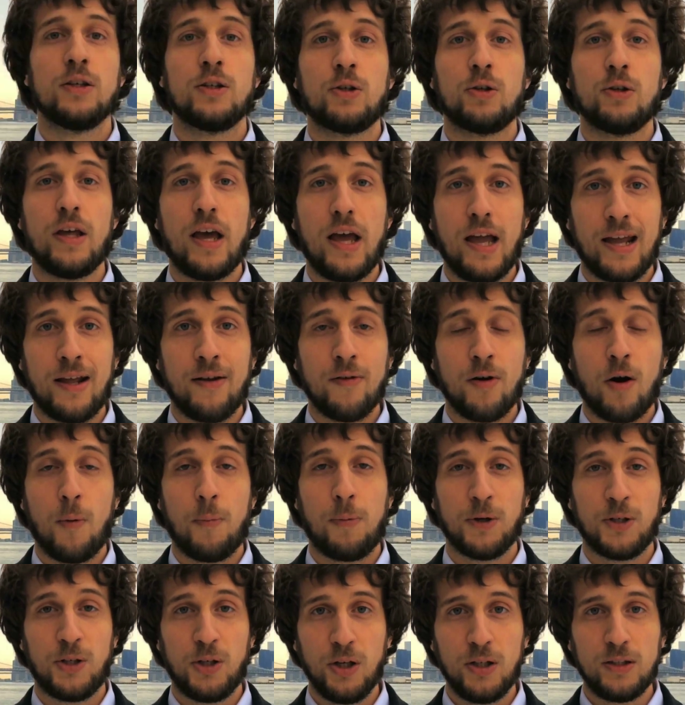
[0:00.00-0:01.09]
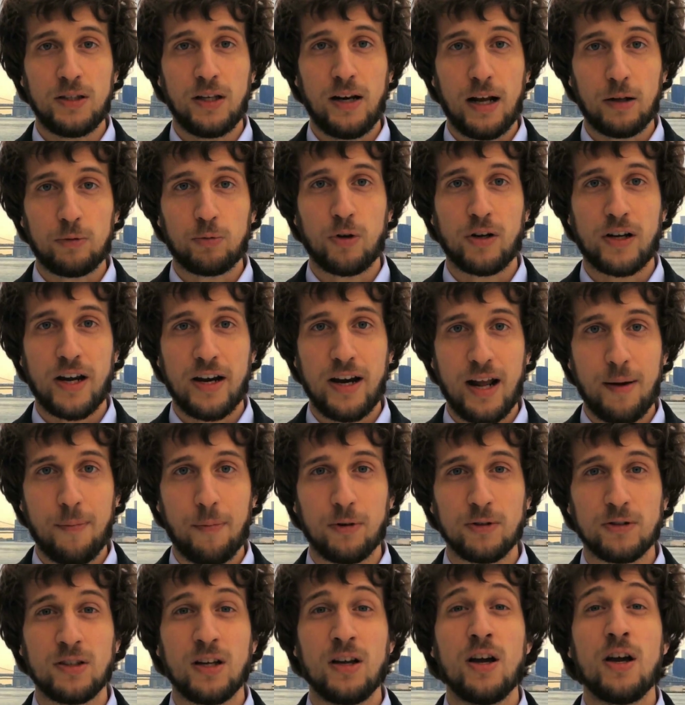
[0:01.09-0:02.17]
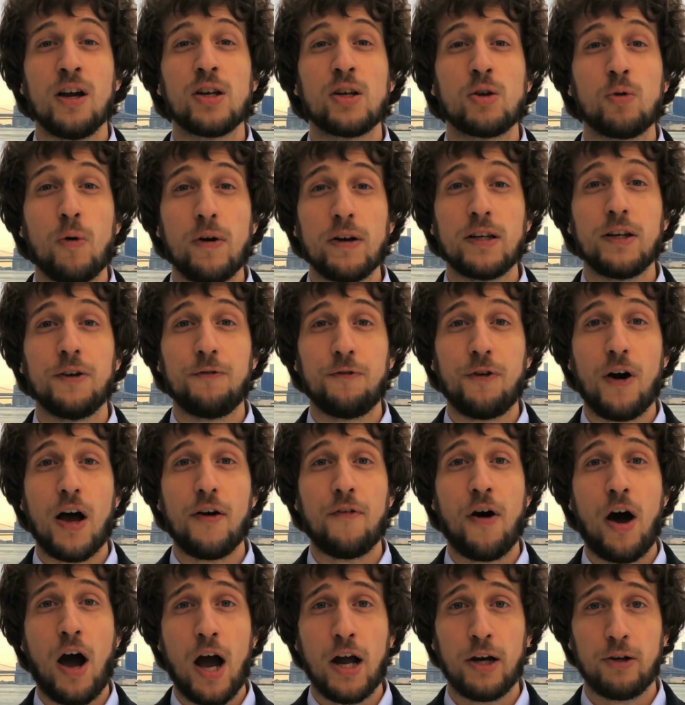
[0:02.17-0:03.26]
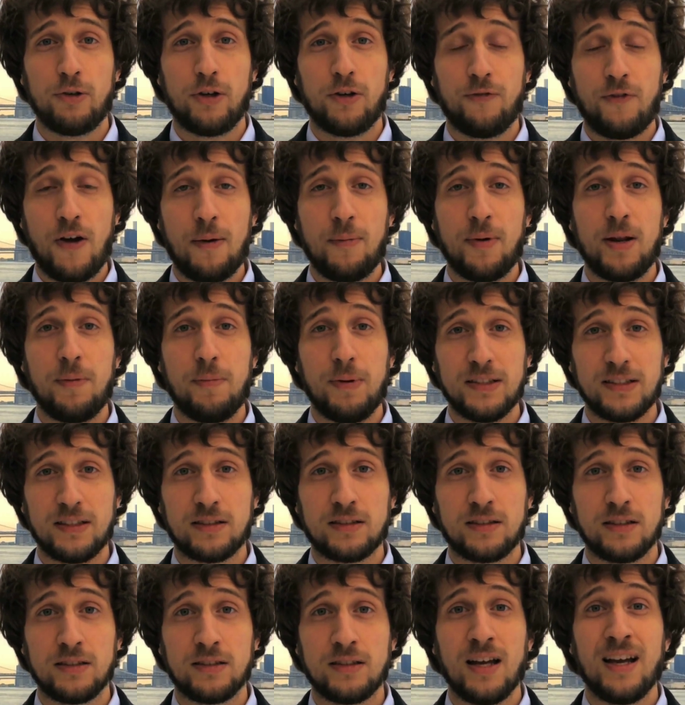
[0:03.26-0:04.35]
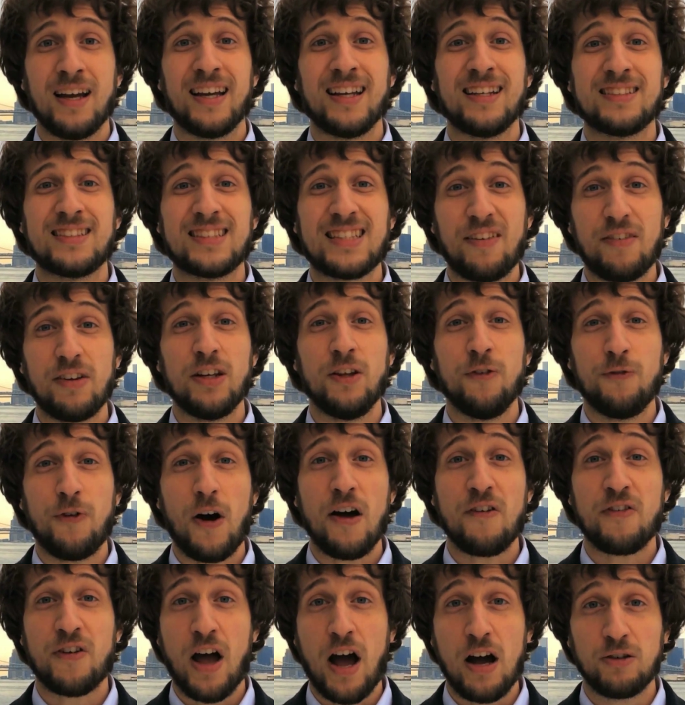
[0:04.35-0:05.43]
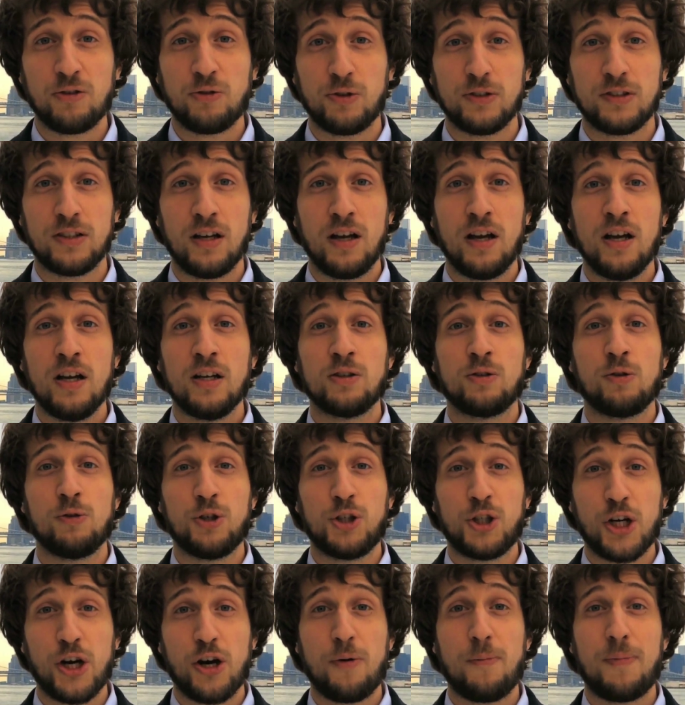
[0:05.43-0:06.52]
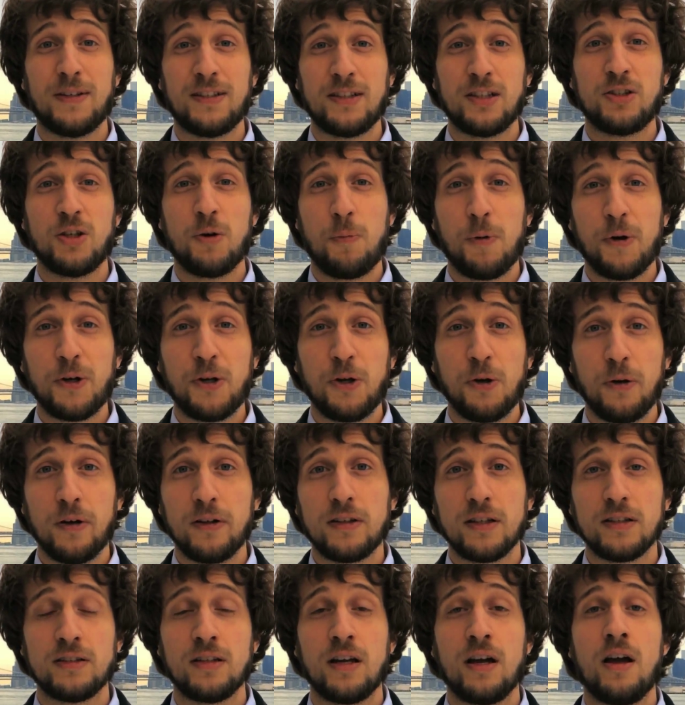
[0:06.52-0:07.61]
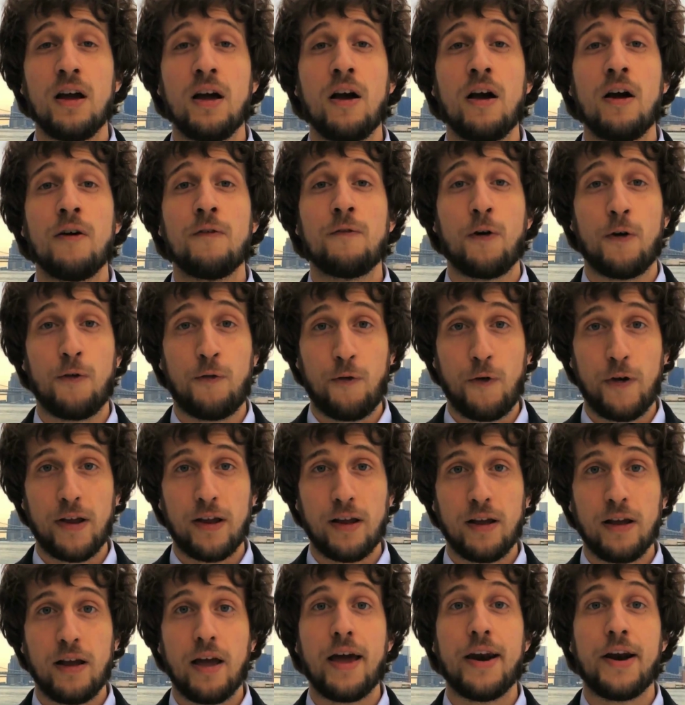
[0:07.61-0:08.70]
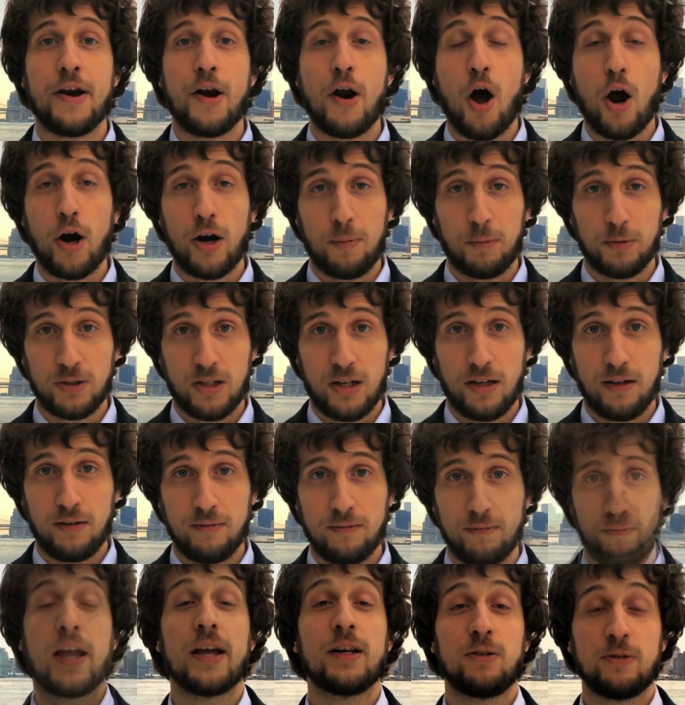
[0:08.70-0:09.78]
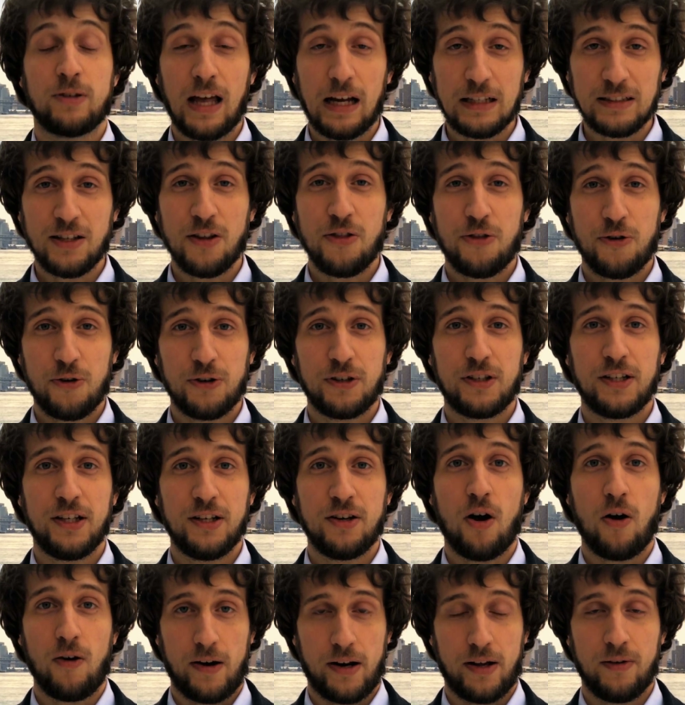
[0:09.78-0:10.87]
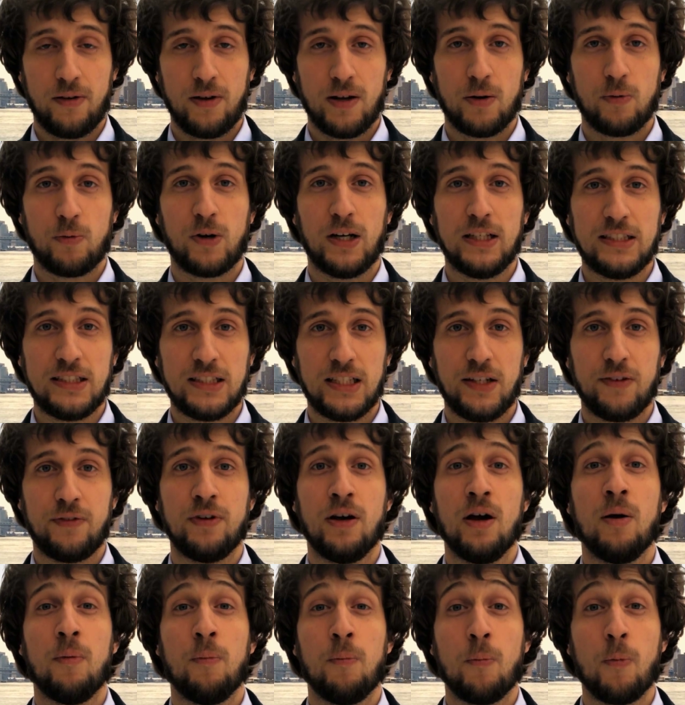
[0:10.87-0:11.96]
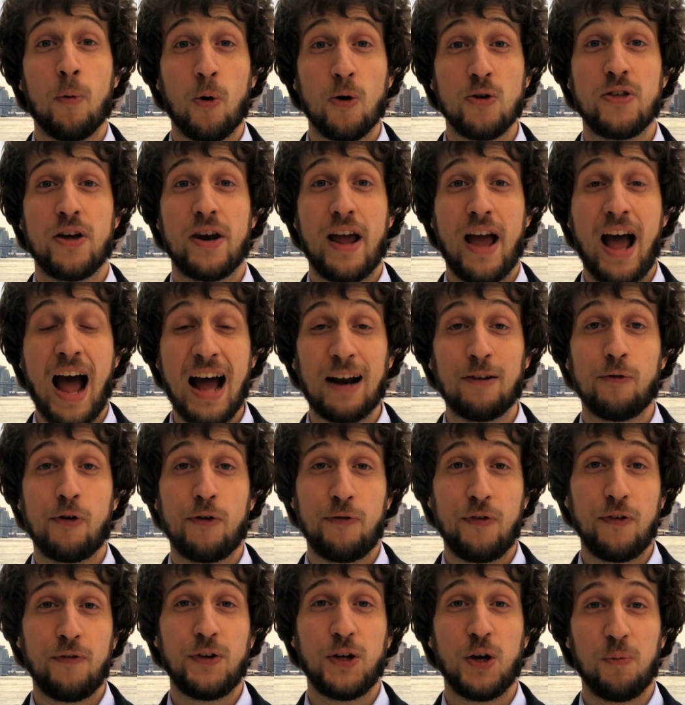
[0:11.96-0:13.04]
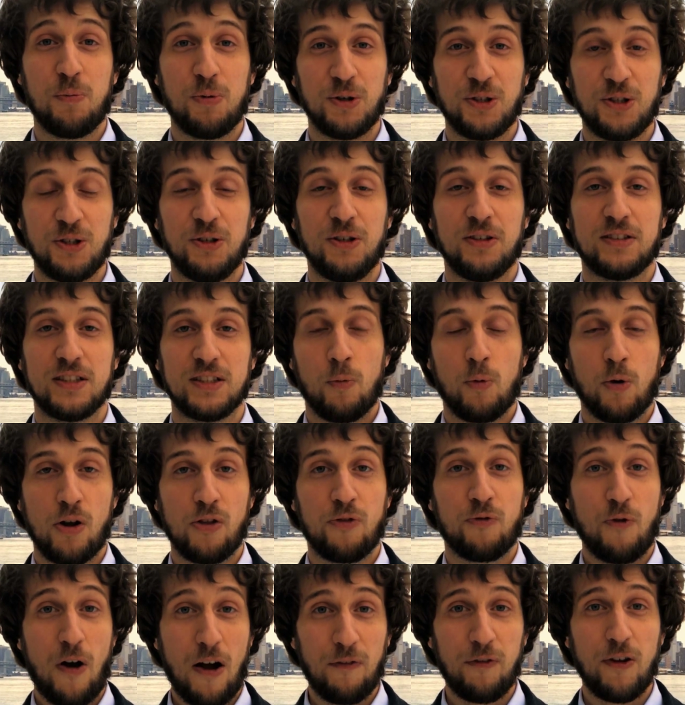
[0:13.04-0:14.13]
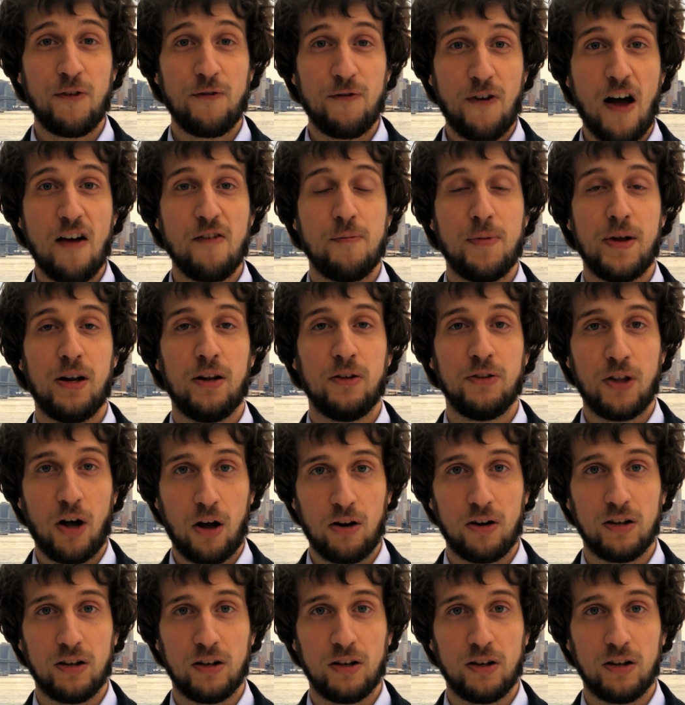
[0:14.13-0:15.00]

Today, Opportunity Network enables 2,500 family businesses in 75 countries to share business opportunities for free and anonymously. In 2013 only, received more than 150 opportunities worth roughly $5 billion,